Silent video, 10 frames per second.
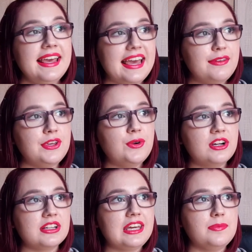If you
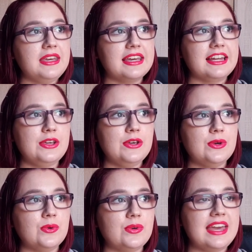are like me and
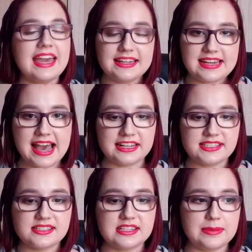you can't
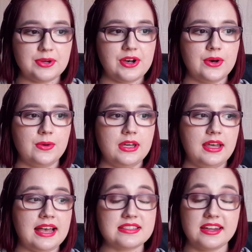access Libro
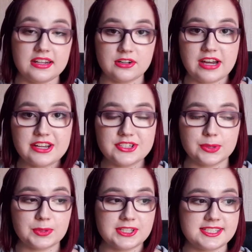as an
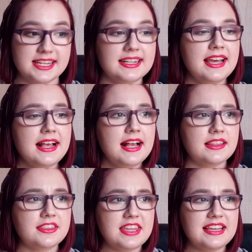international person,
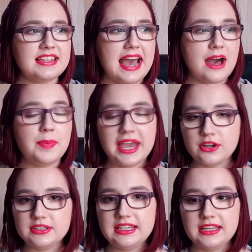the thing that
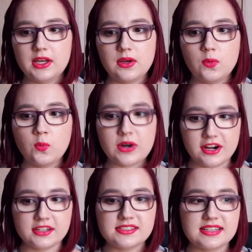apparently
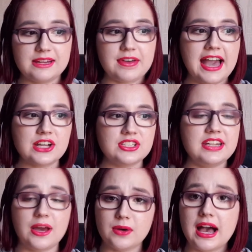works that I
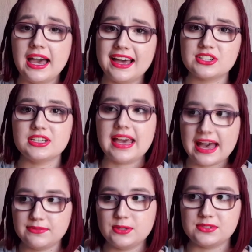actually
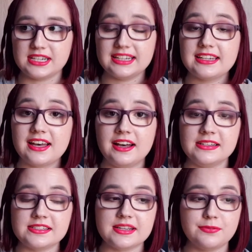have used it,
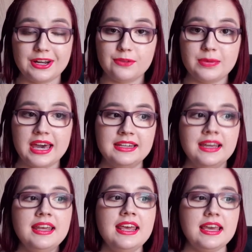because a friend of
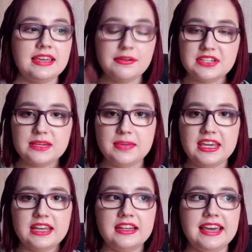mine gifted
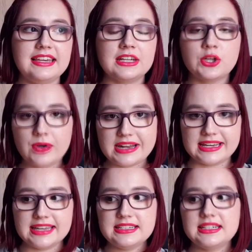me like a
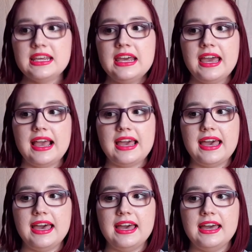credit,
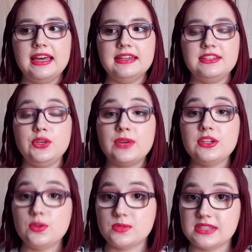and you can
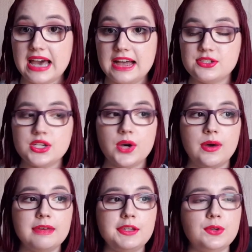use that. So
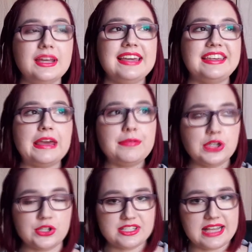if you like gift
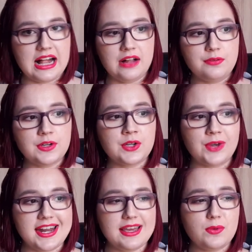yourself a
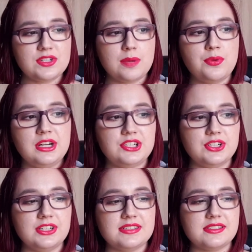credit, which I'm pretty
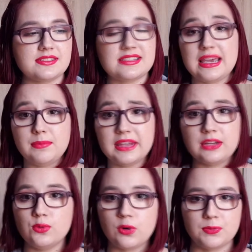sure is the same
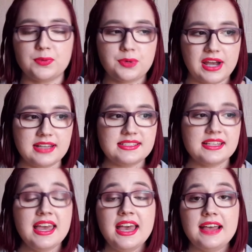like normal price,
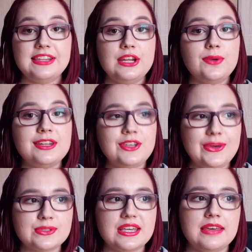then you can
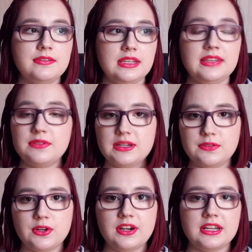use it even
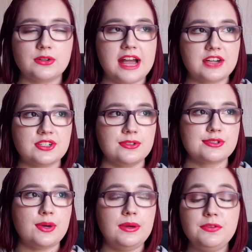if you're international.
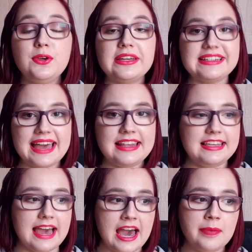So if you can get
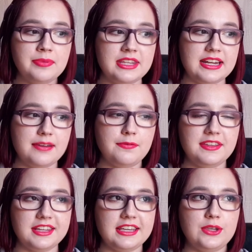the app, then I
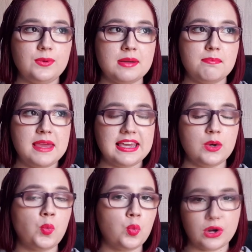feel like you can make
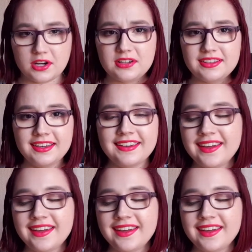it work.